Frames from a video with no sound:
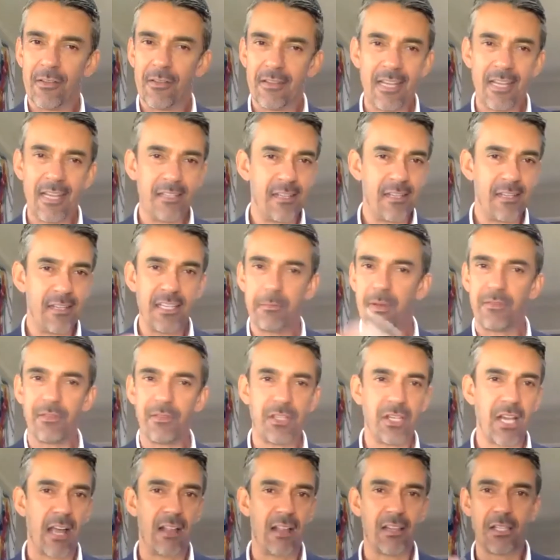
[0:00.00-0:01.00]
here's a bit
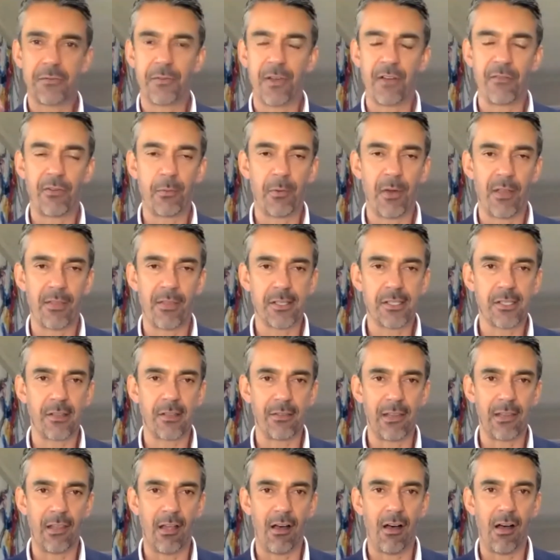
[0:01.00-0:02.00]
of a challenge for everyone that's
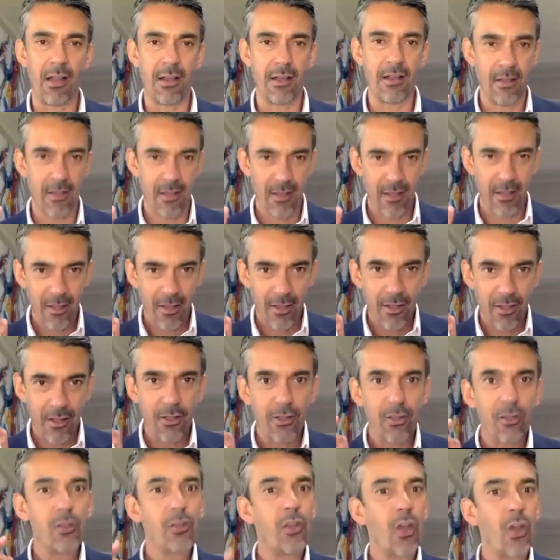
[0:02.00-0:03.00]
on the line.
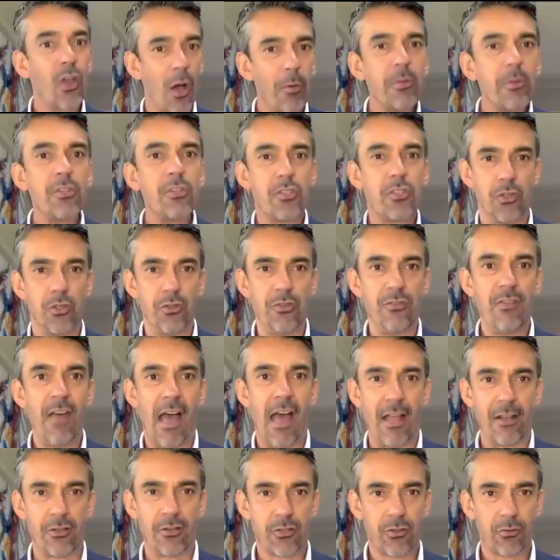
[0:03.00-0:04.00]
Go and do
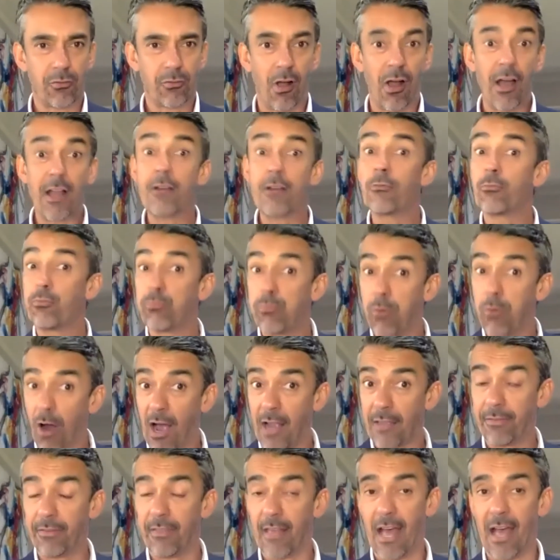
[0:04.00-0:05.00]
that. Try and
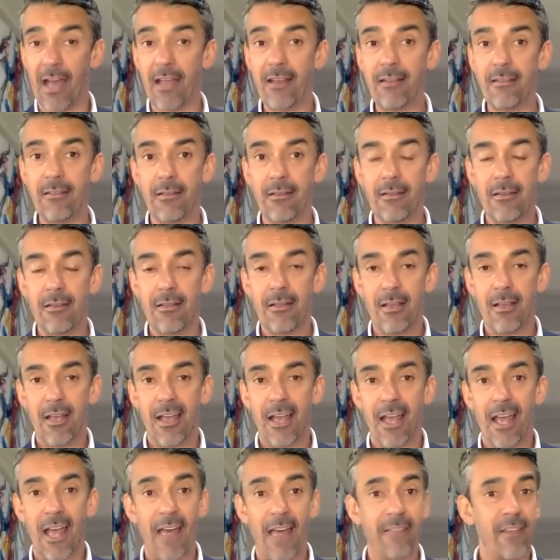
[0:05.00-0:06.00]
write that,
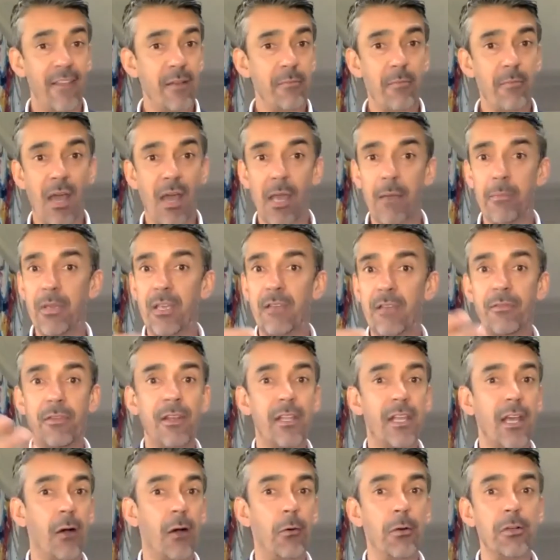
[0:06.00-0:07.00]
and then maybe
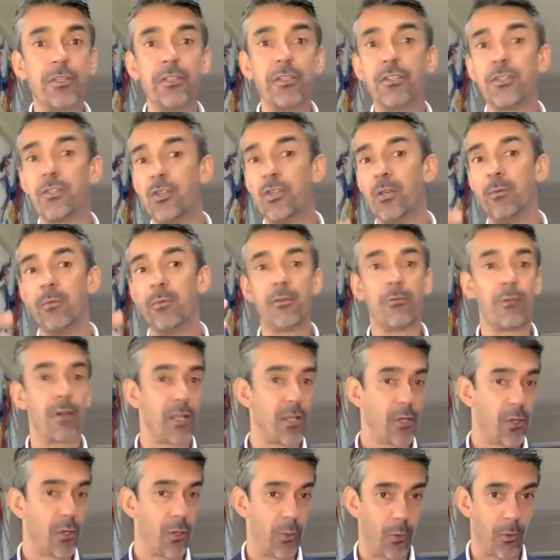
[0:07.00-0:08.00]
even go onto Zoom and
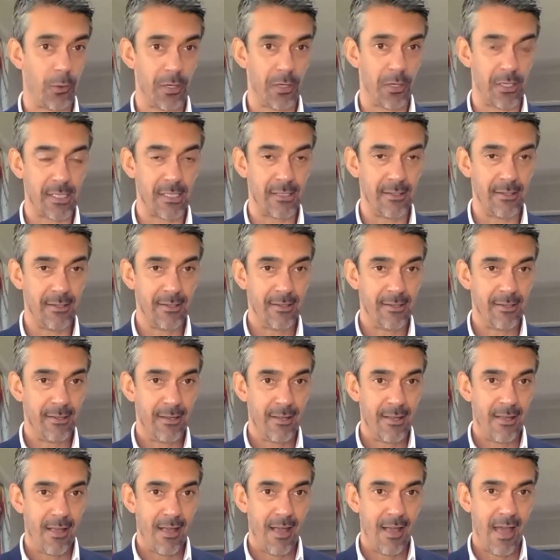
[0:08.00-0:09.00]
record it.
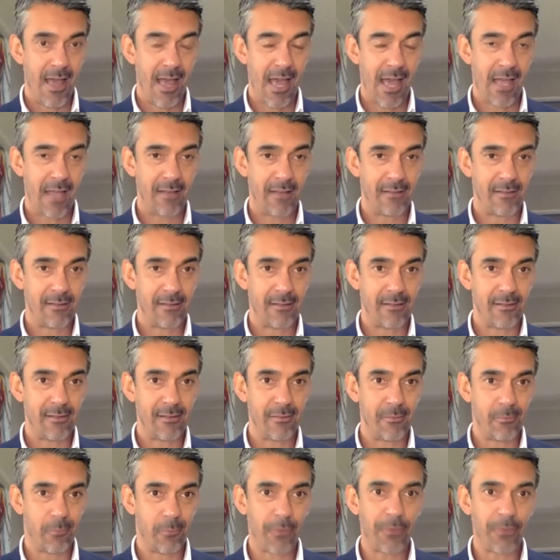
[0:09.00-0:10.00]
And
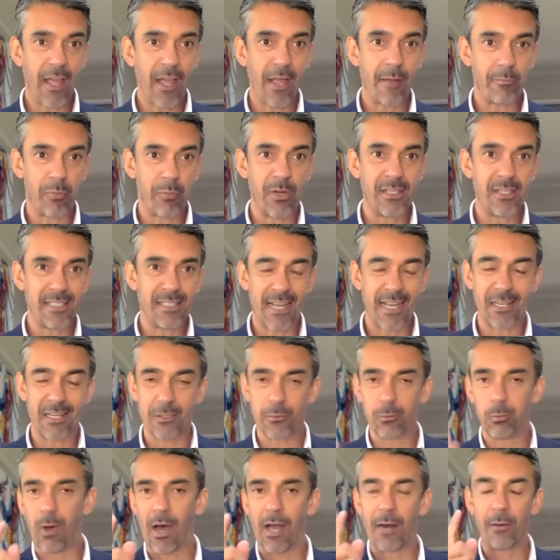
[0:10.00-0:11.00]
what that brings out
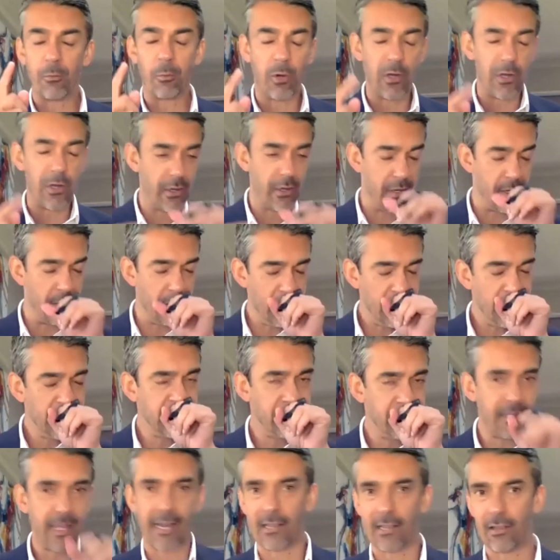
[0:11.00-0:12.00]
is one word,
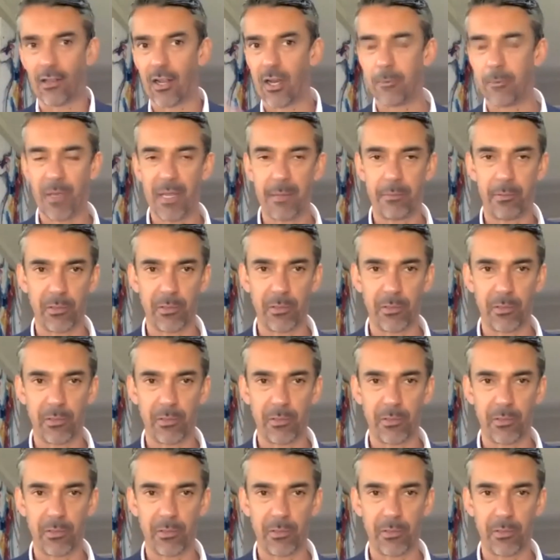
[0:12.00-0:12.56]
and a lot of people